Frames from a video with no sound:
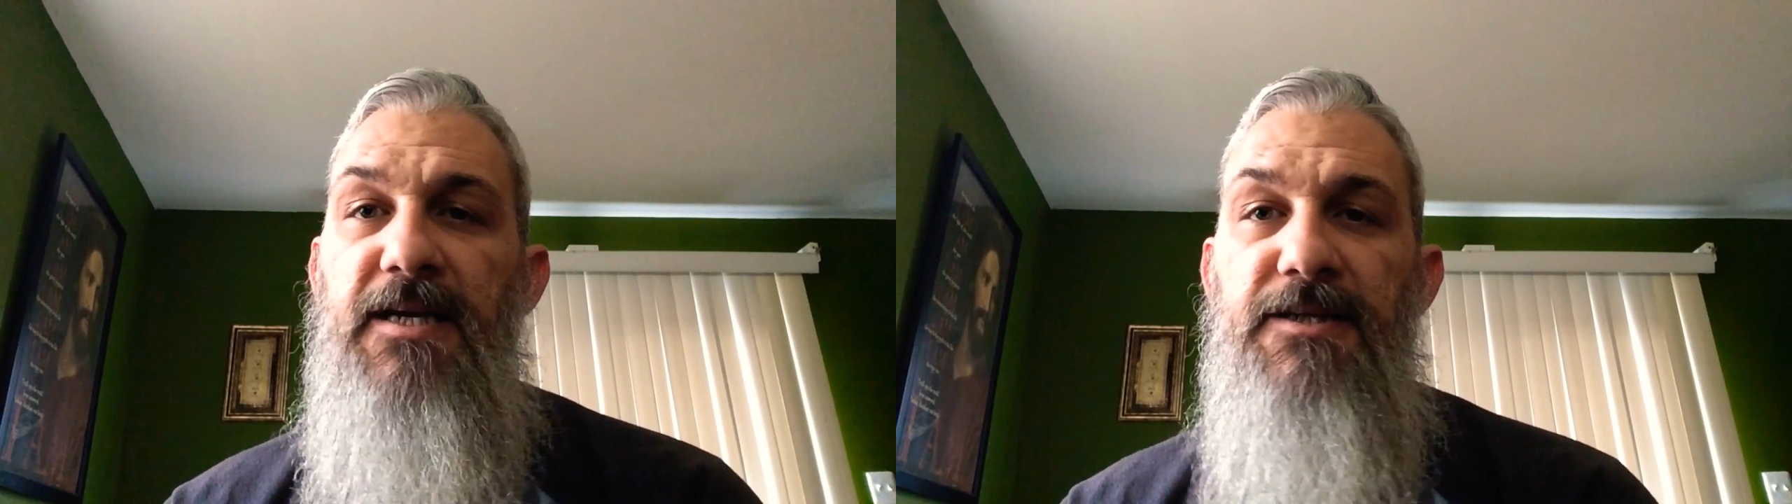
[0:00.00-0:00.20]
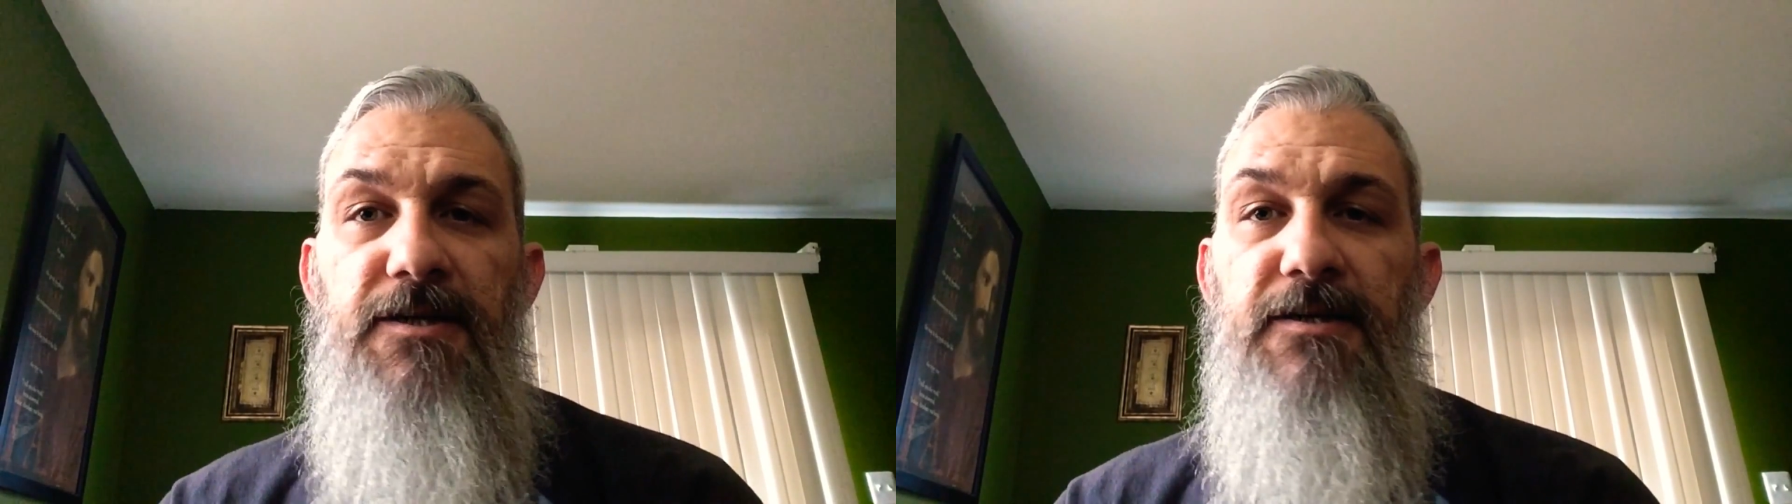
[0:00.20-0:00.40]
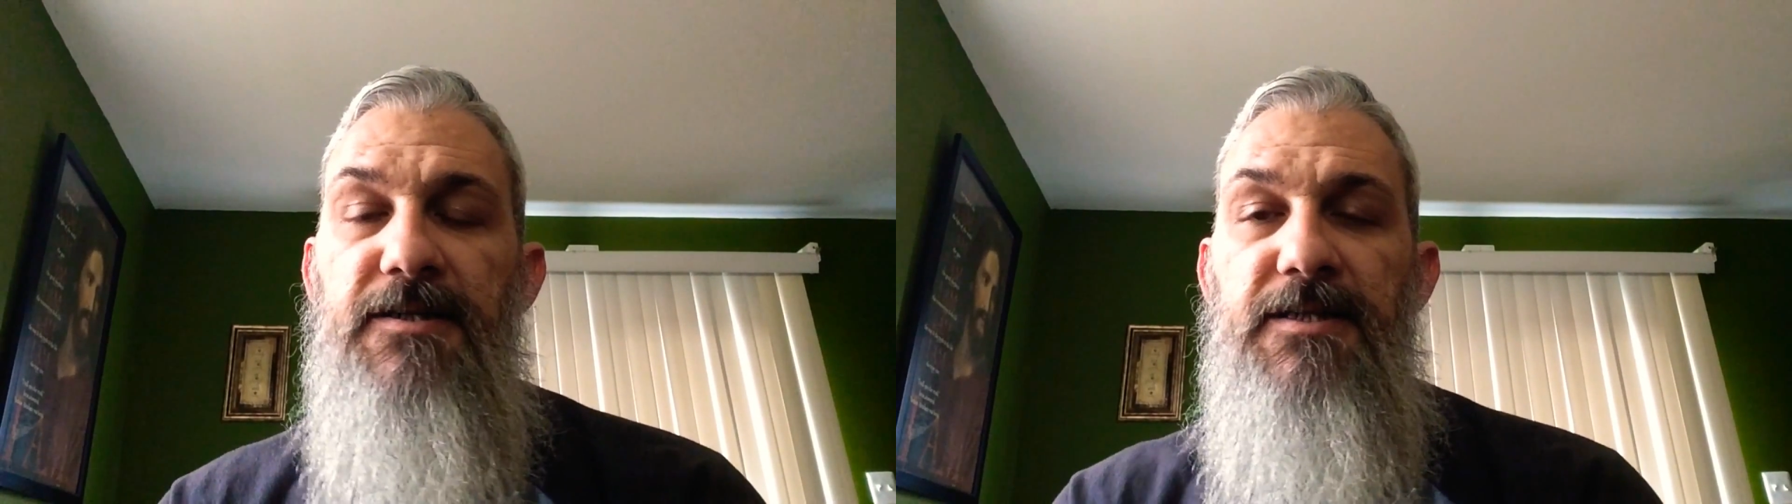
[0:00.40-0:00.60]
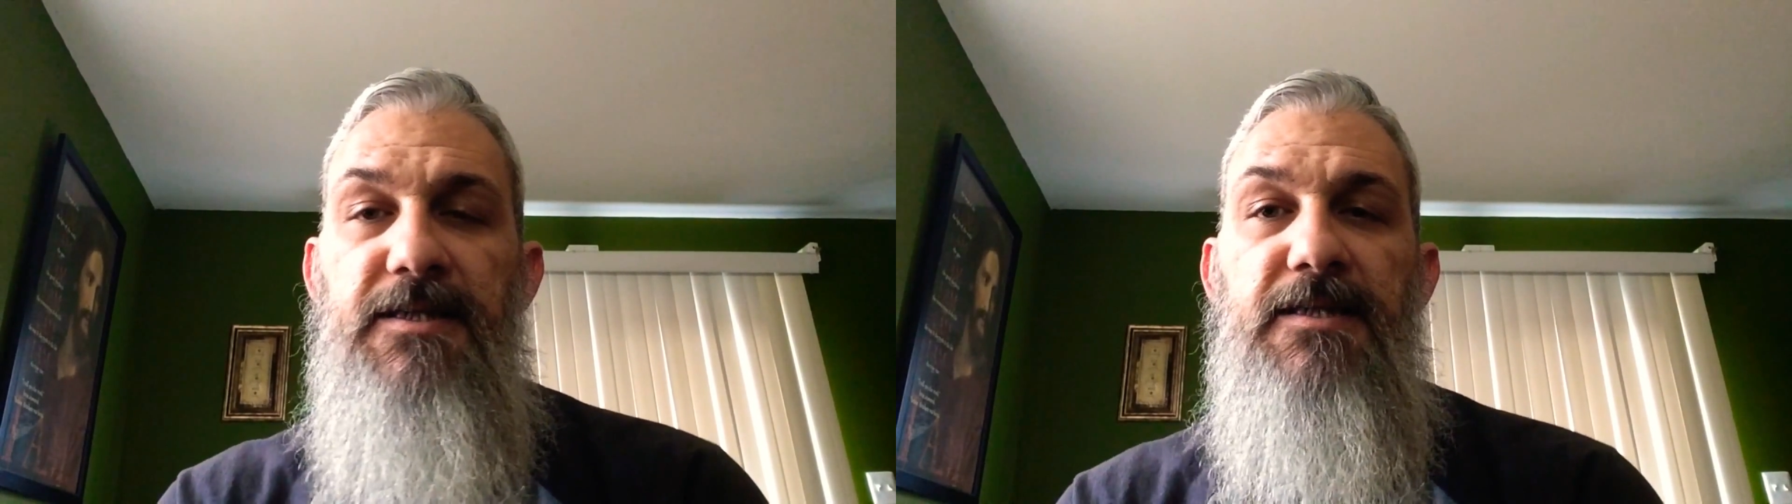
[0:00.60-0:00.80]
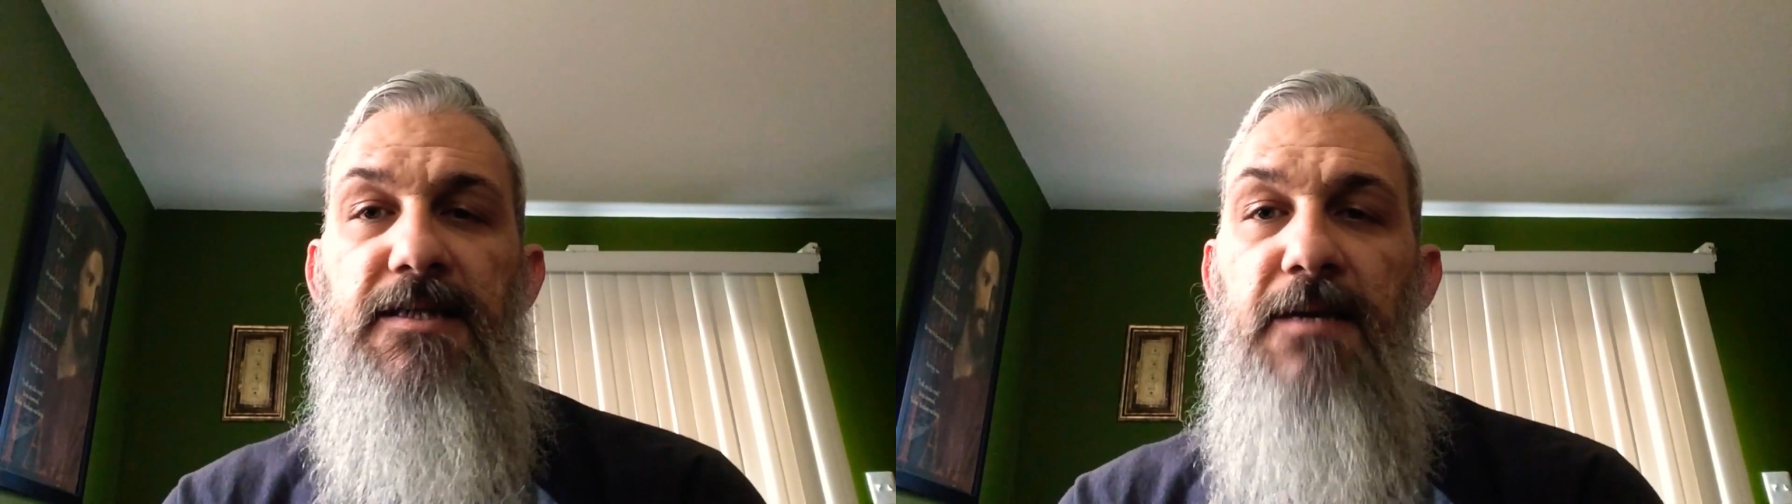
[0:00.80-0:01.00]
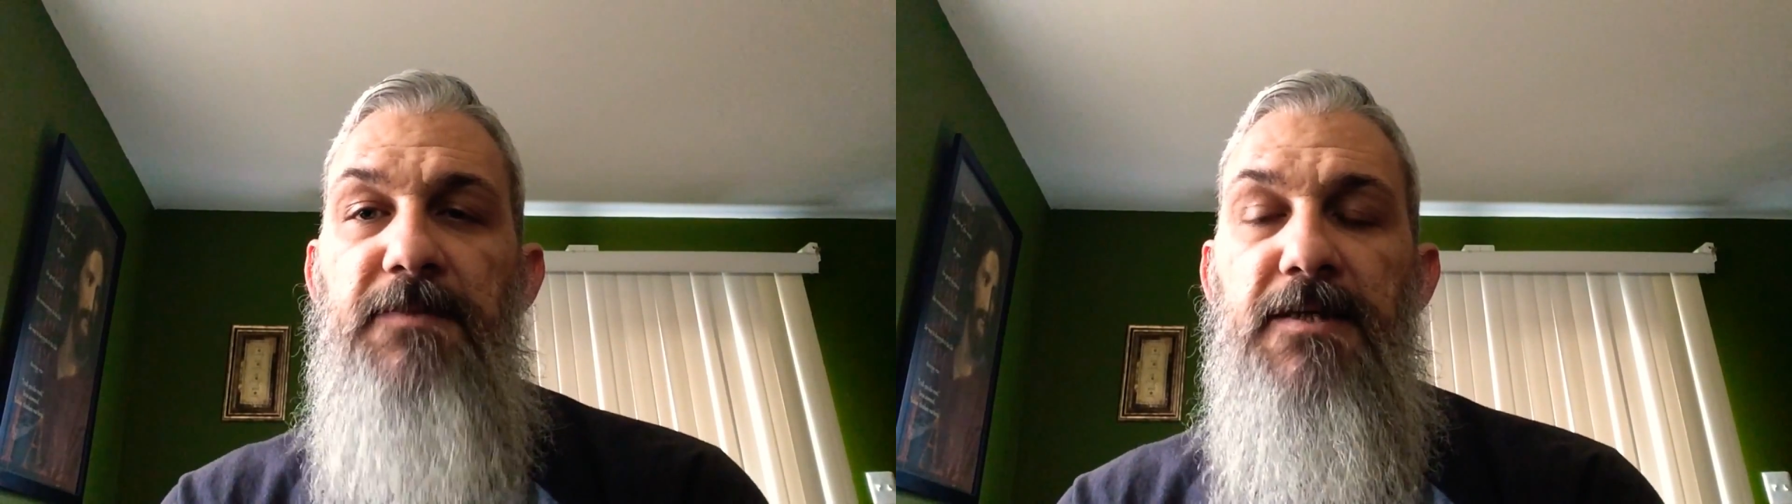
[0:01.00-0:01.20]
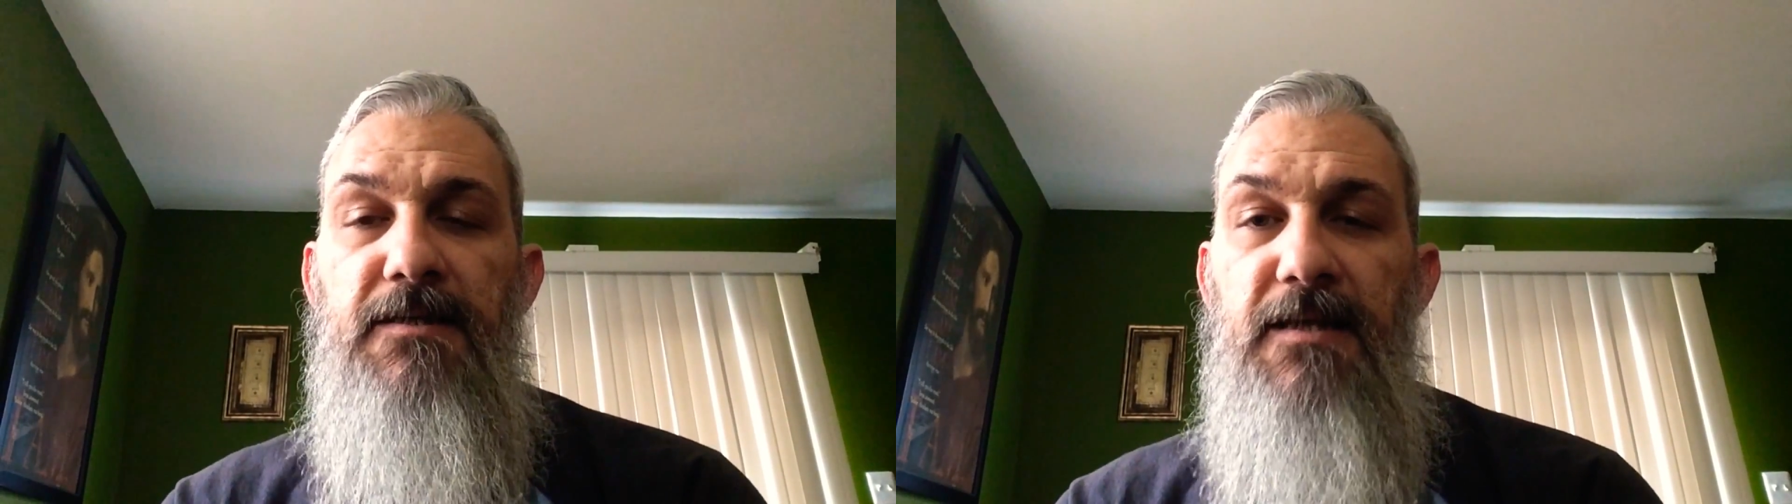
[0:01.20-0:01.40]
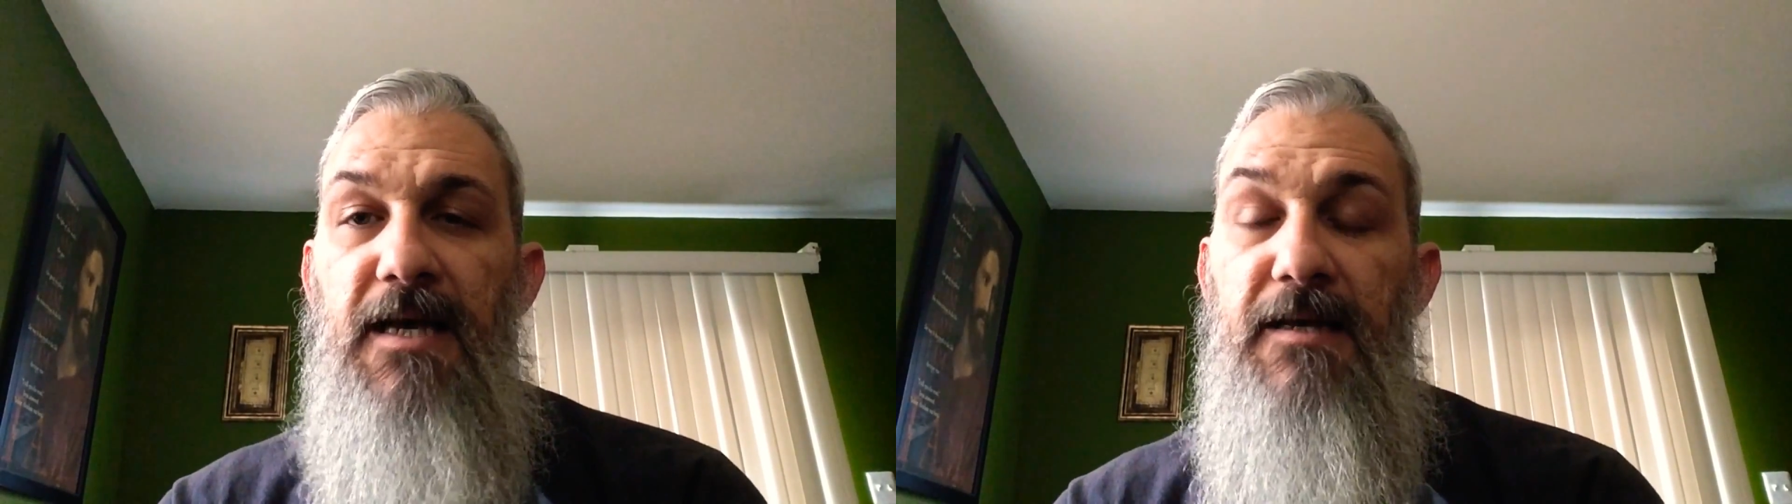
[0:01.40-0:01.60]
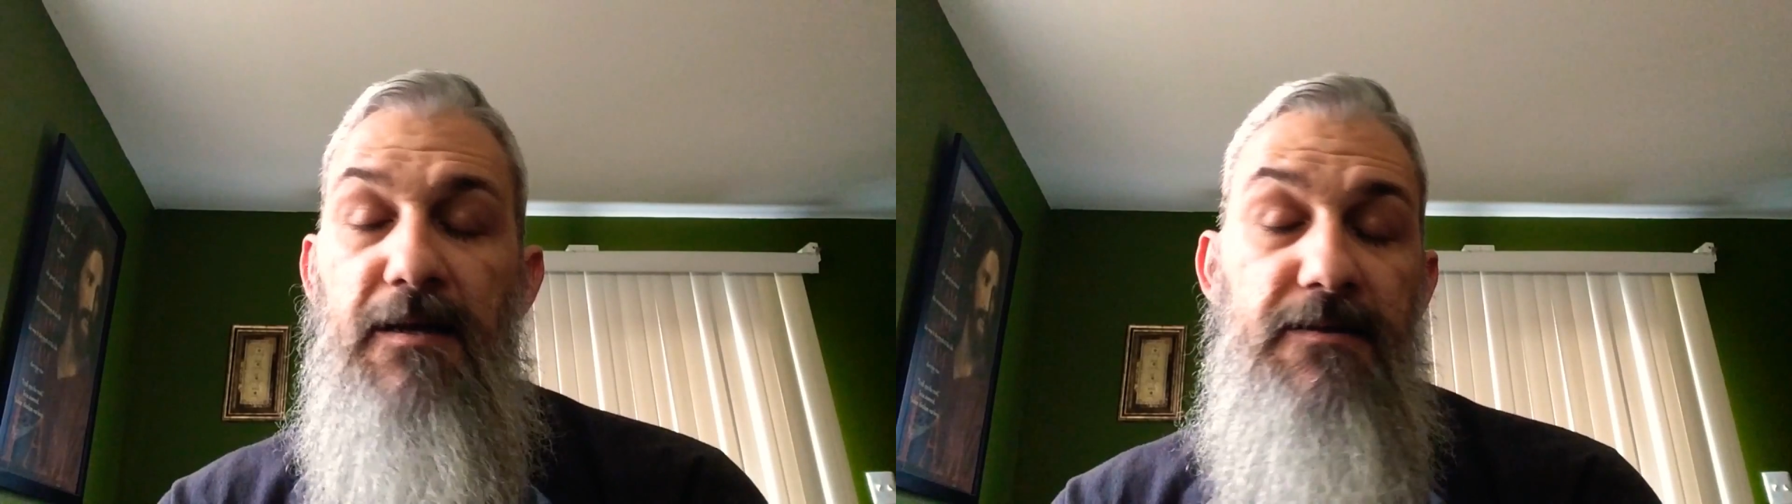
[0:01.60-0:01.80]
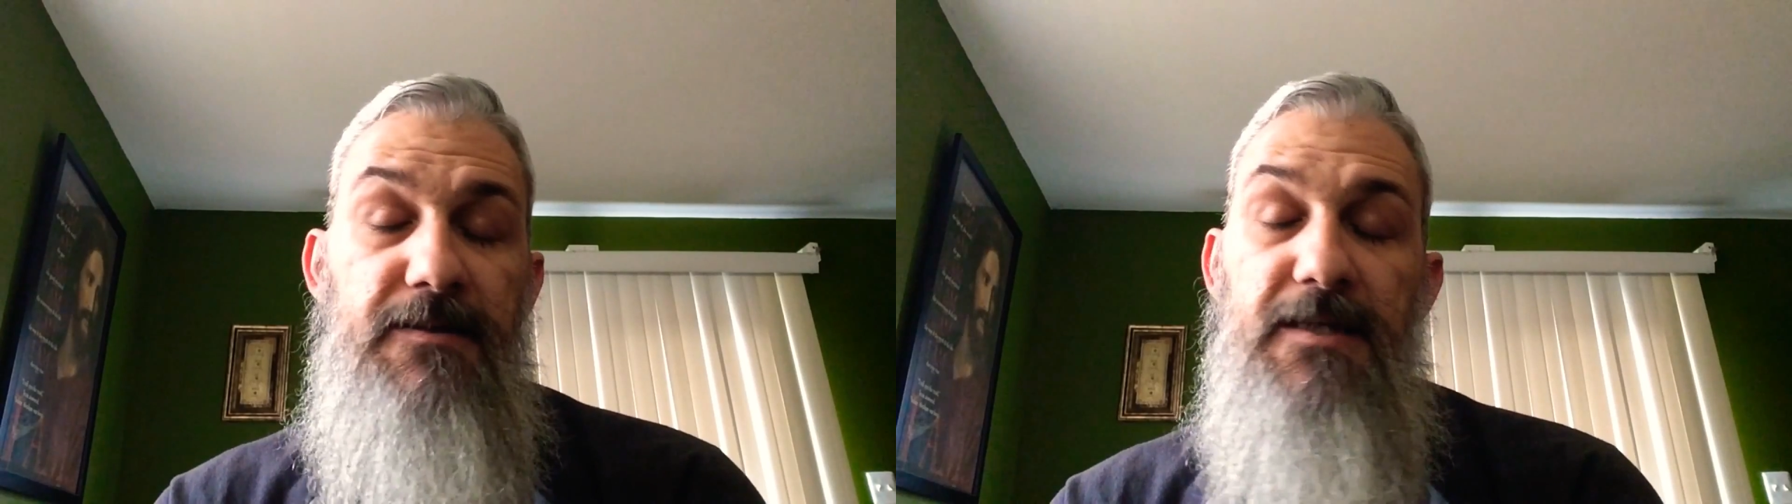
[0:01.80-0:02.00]
insurance is just
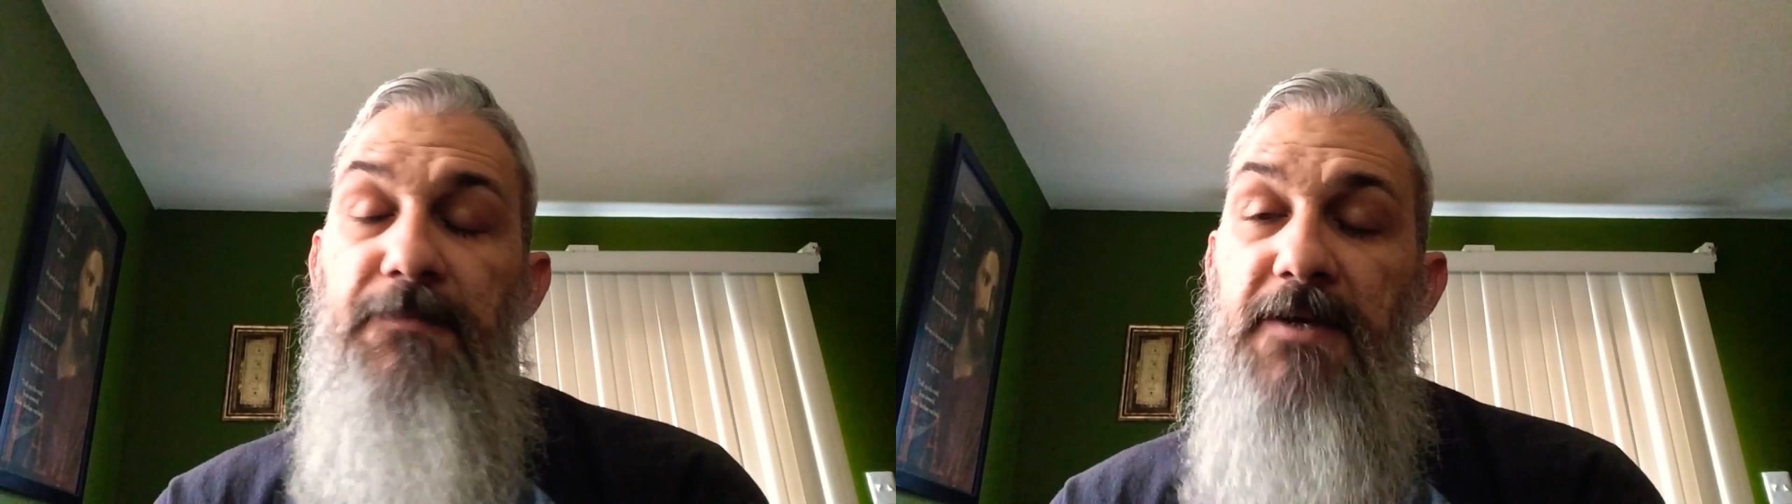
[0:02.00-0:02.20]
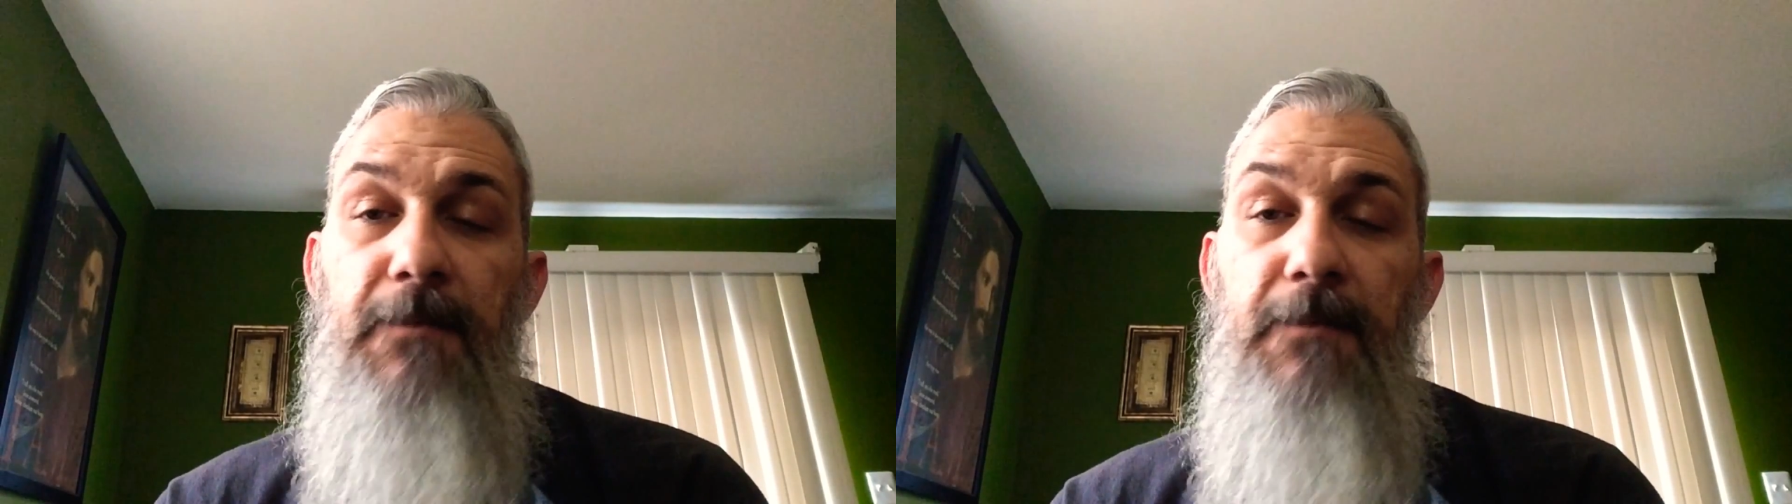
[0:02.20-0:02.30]
something